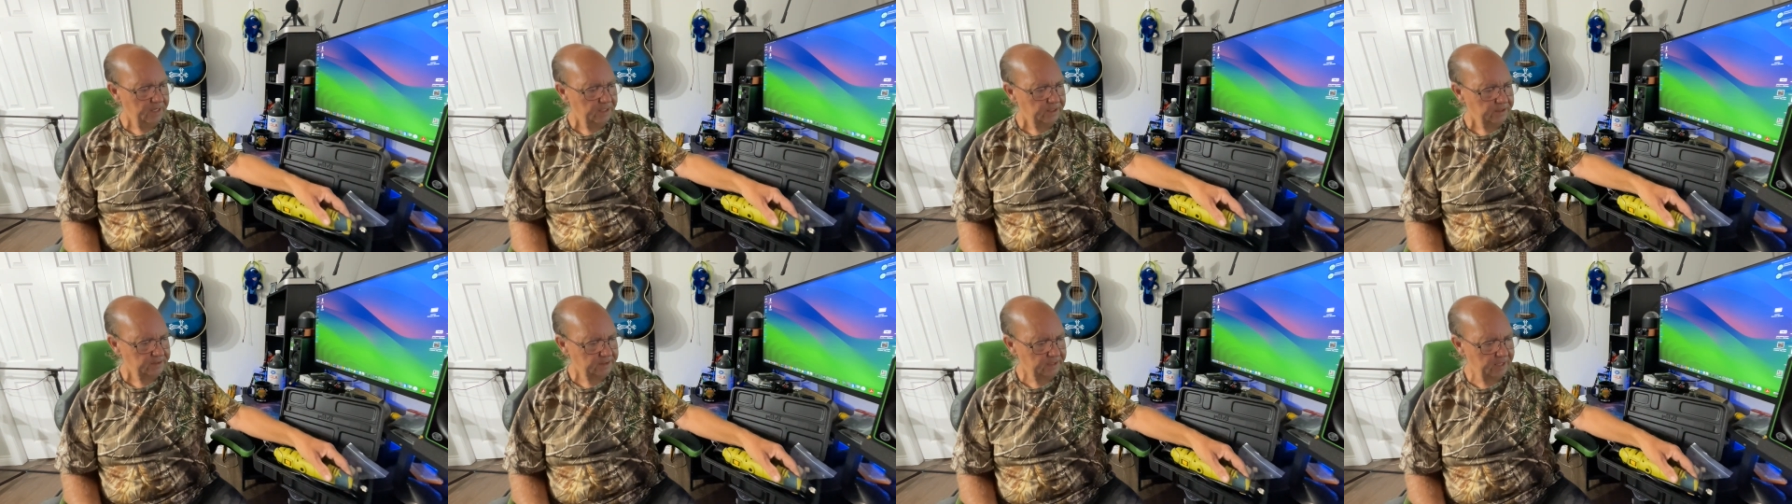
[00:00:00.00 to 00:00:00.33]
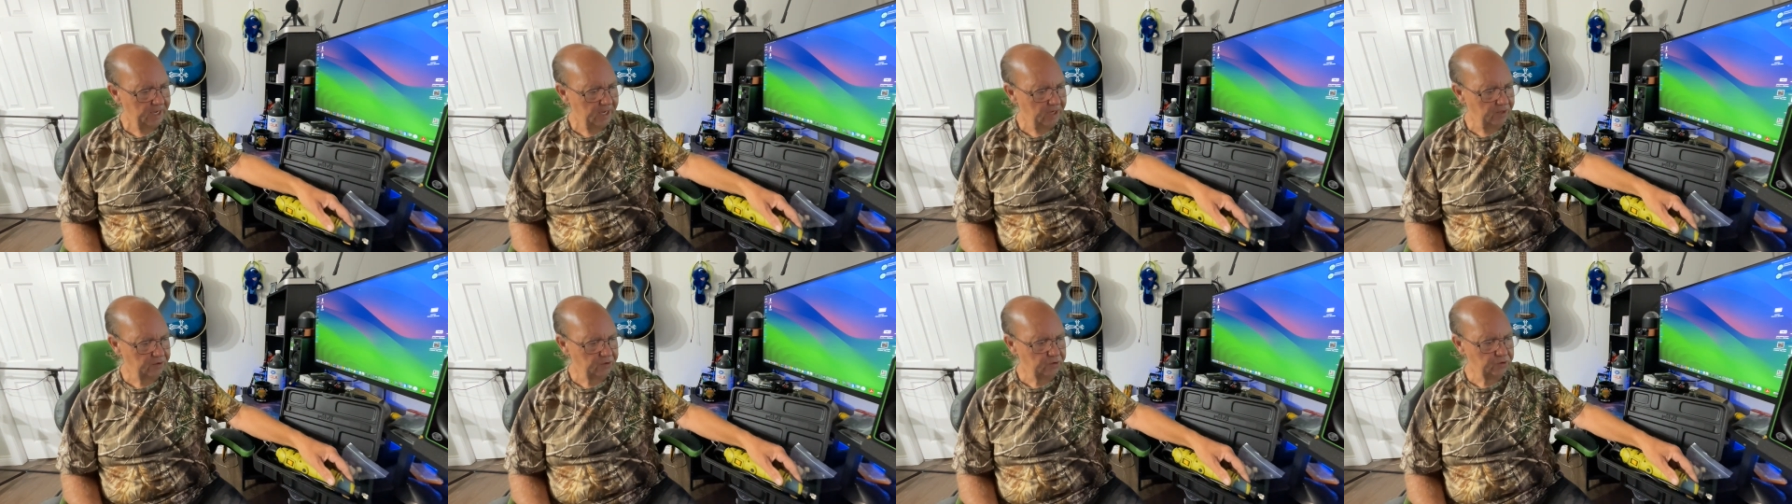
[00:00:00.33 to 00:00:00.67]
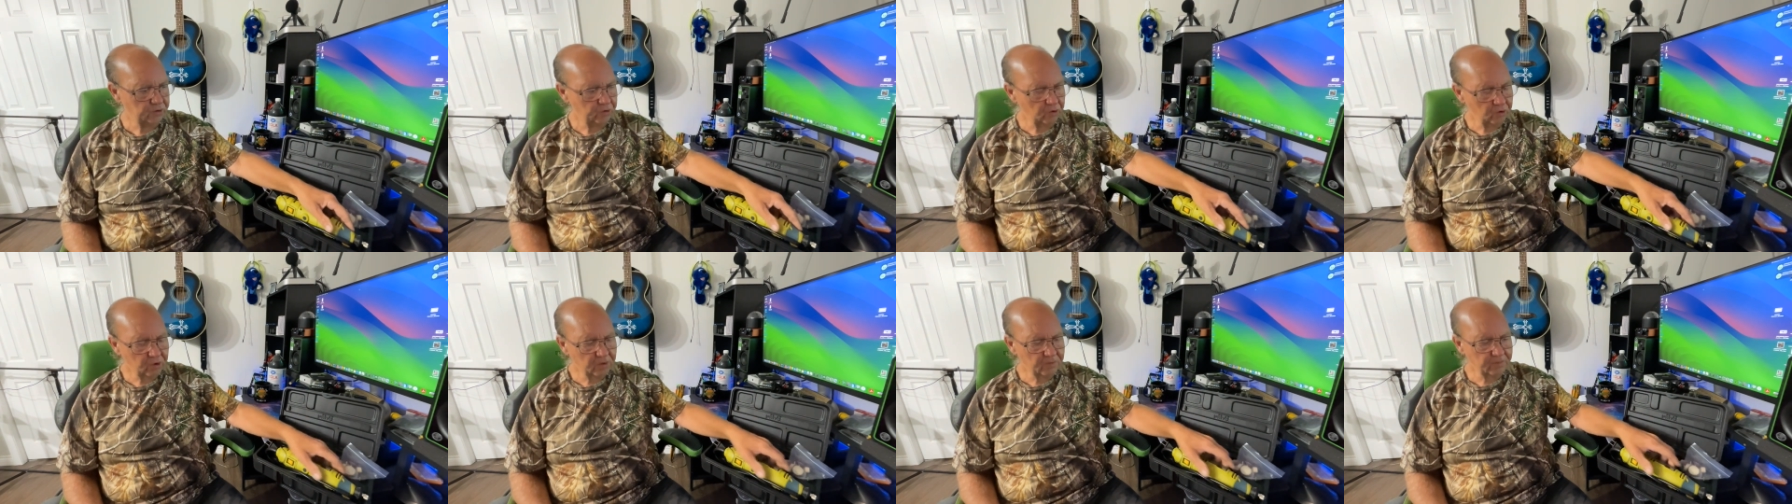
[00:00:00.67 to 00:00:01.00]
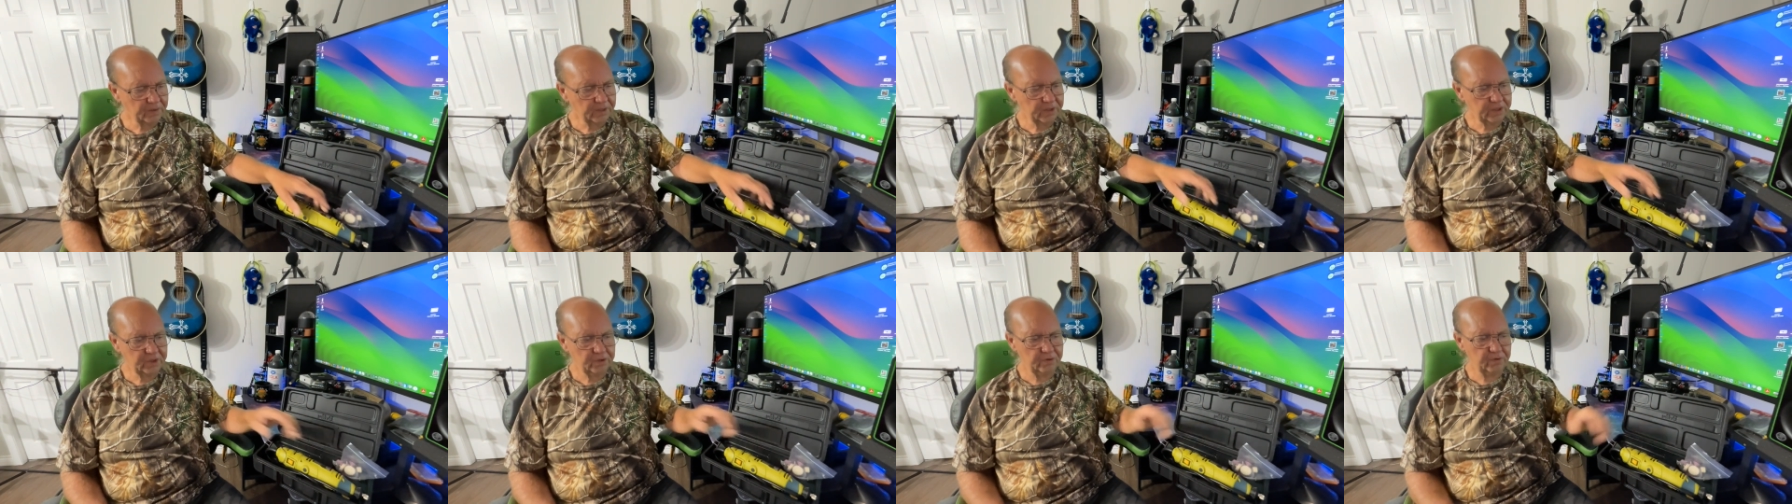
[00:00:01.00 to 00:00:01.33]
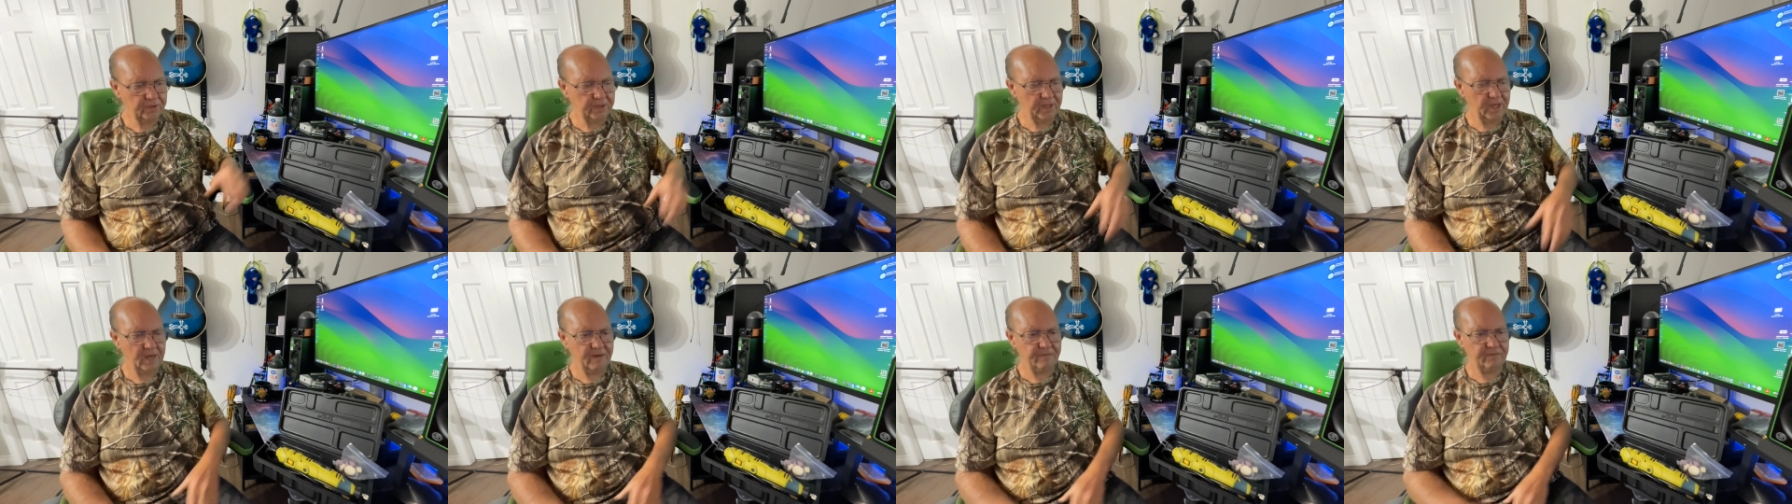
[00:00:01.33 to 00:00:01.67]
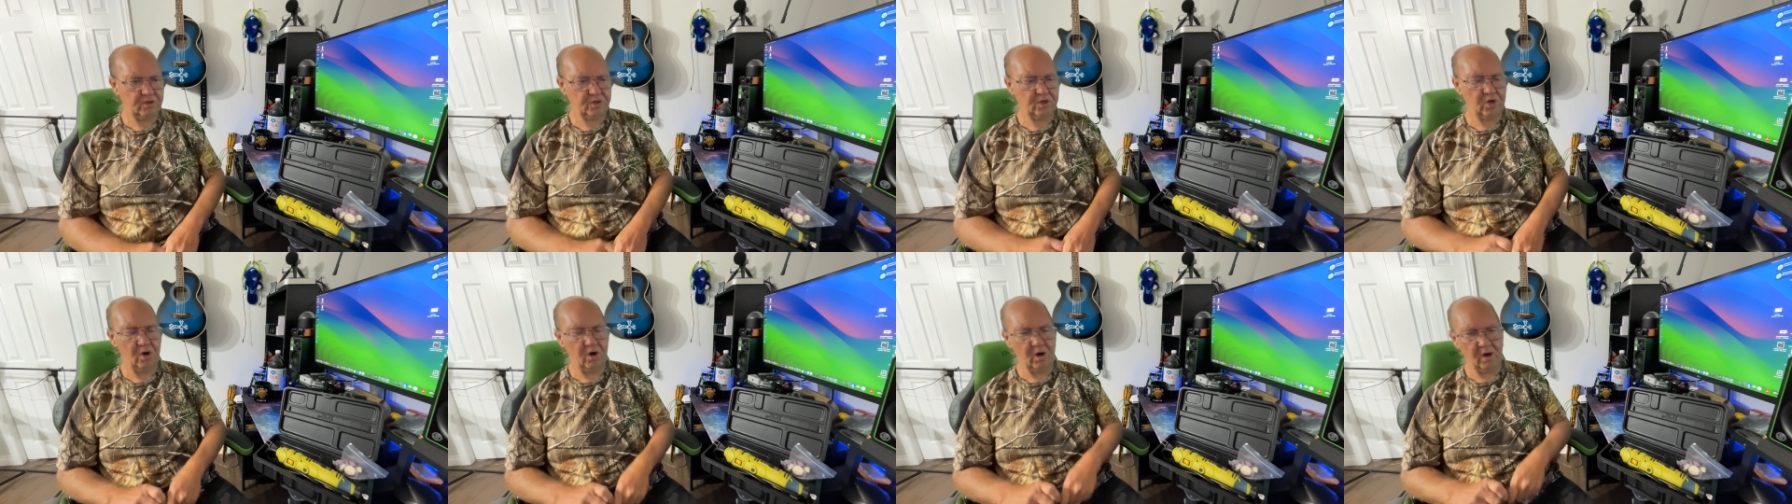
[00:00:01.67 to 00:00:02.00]
Now, normally you would have a
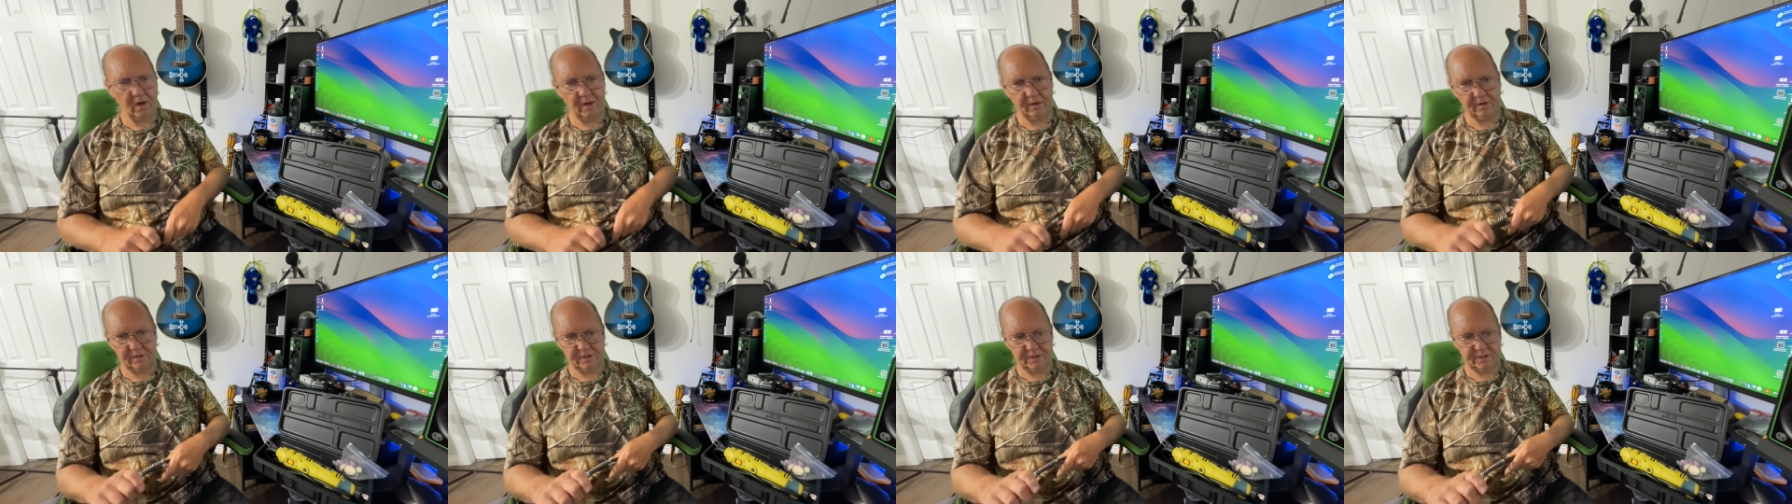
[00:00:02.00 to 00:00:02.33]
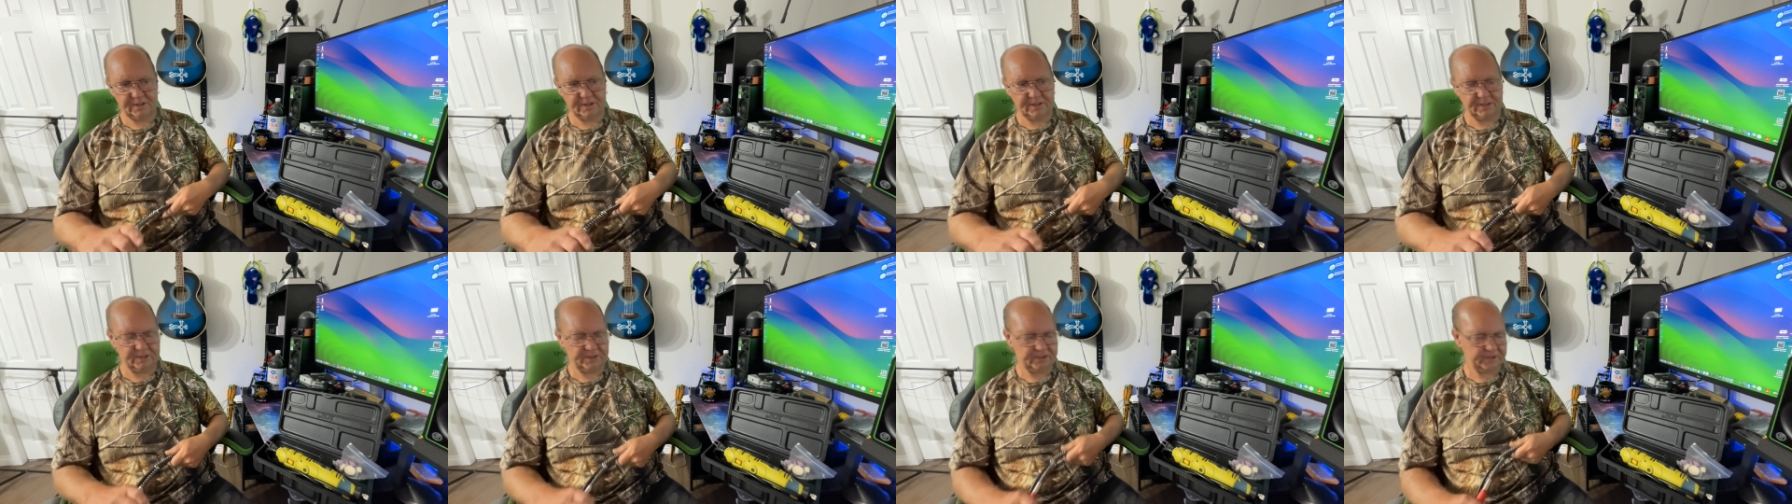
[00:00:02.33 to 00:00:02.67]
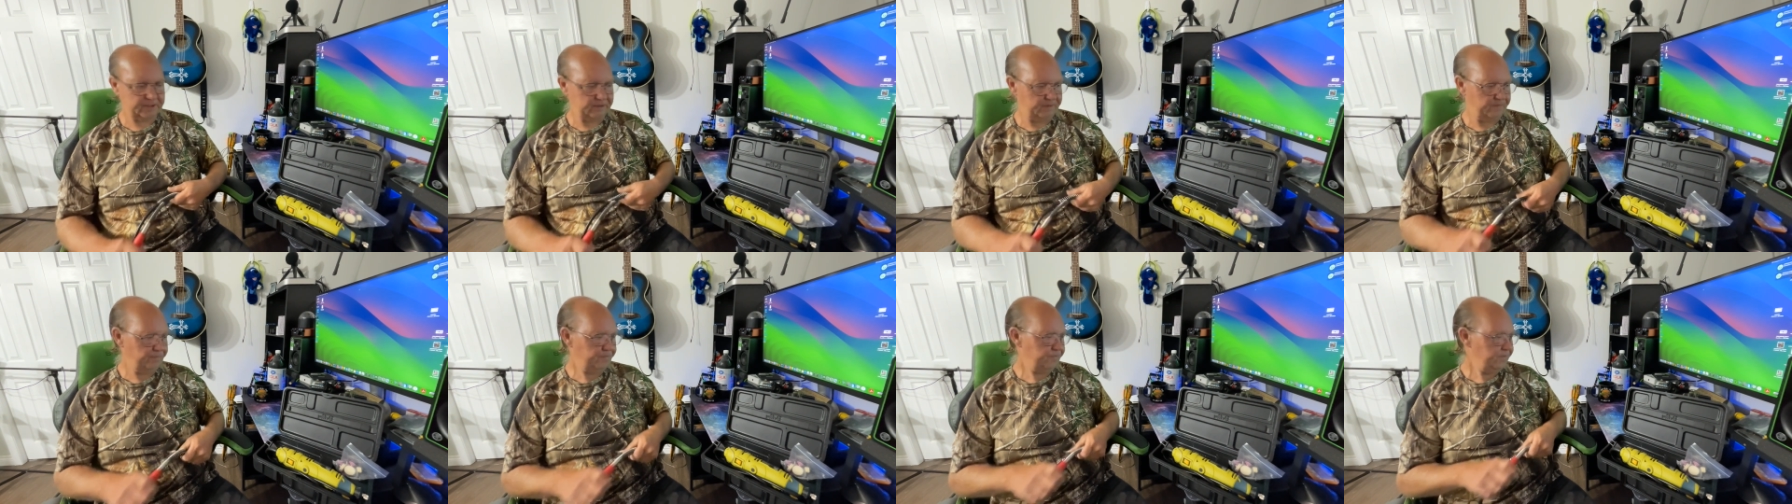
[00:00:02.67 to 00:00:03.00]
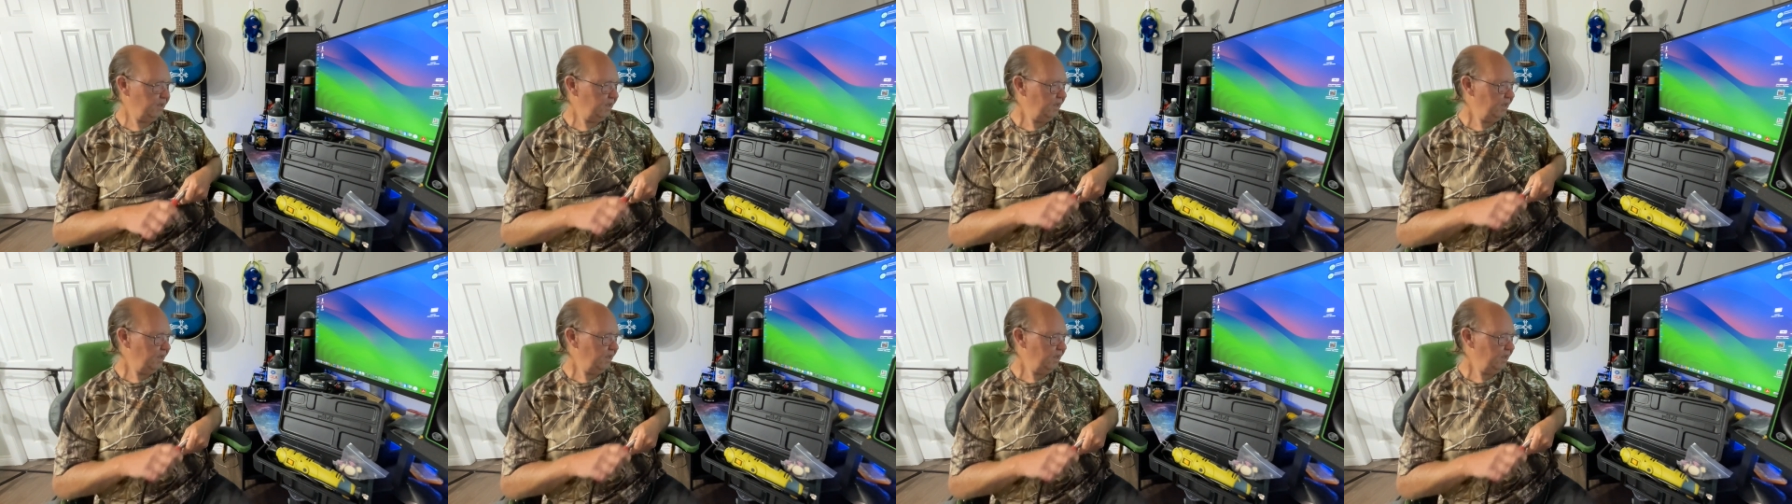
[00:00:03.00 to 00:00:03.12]
collar system